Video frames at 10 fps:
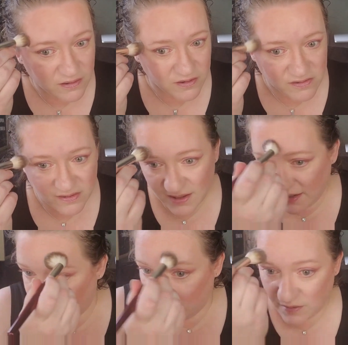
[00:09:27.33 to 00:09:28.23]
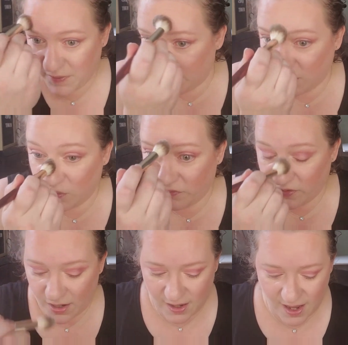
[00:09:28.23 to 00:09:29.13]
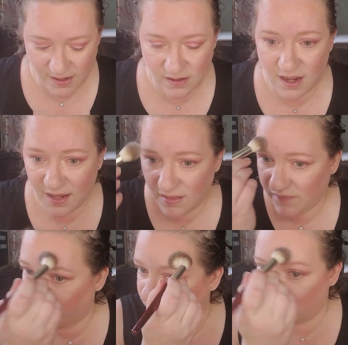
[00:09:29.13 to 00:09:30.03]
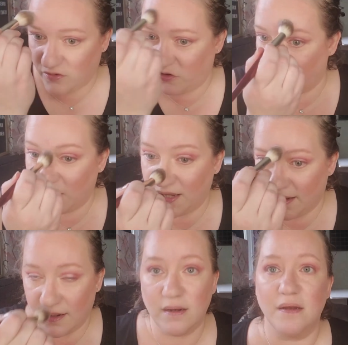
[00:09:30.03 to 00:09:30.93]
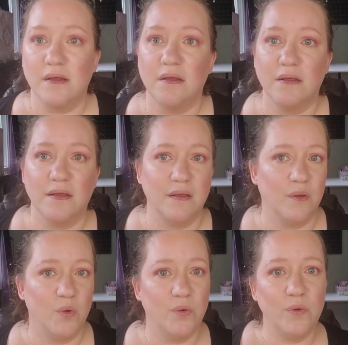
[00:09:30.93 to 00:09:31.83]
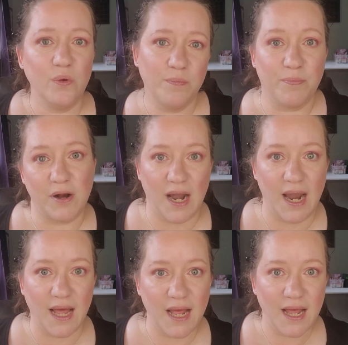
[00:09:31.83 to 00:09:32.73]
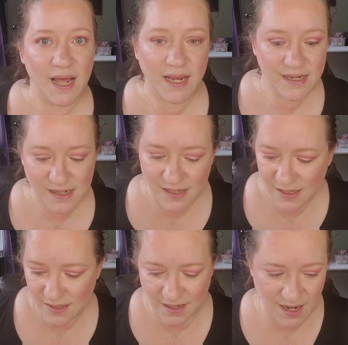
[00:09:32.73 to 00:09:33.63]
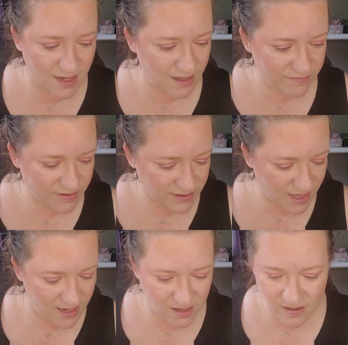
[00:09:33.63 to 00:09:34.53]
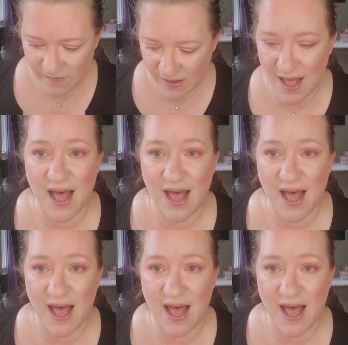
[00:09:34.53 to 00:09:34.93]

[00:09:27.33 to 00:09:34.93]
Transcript: Or is it like, are people over it? I, I love to look dewy and, whoo, blinding. I love it. I love it.